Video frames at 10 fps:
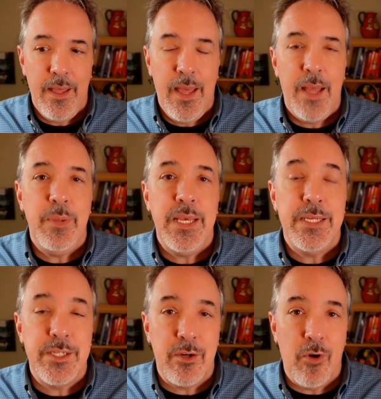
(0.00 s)
and begin
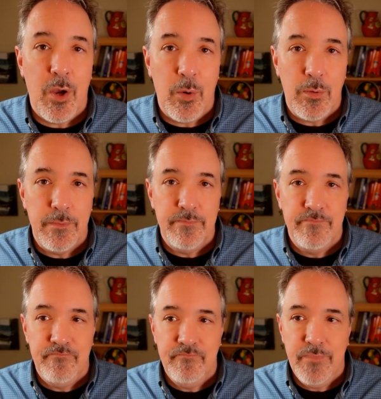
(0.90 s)
to grow
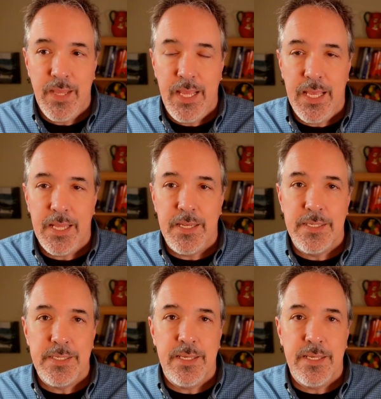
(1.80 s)
and